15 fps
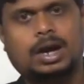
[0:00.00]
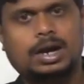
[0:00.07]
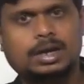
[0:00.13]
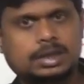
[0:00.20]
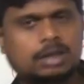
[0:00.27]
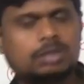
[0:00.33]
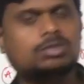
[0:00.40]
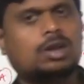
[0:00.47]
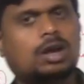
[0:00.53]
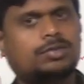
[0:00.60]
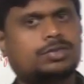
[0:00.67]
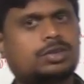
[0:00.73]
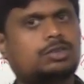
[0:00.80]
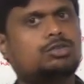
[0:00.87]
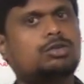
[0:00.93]
and this
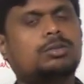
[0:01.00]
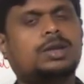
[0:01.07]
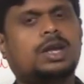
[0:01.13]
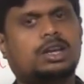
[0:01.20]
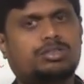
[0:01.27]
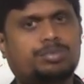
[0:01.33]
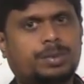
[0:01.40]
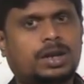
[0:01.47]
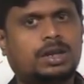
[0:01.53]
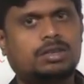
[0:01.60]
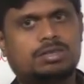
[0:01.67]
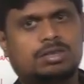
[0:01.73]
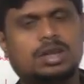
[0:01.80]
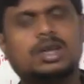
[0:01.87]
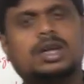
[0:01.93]
offset should be
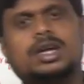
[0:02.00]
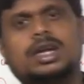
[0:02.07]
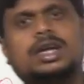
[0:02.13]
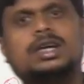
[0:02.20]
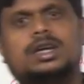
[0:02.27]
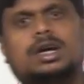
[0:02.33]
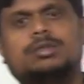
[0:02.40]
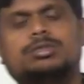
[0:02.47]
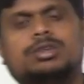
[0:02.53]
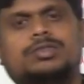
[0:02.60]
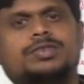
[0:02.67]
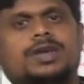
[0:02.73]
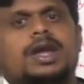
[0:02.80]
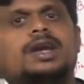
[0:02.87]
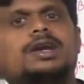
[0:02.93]
expressed in terms
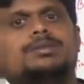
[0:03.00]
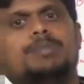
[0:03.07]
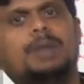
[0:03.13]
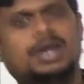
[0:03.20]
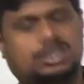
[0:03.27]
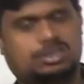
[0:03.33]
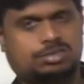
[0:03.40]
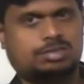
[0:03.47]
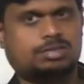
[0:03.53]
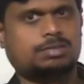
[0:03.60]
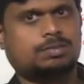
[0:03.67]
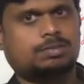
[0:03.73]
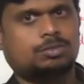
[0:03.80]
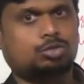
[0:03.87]
of 8 bytes.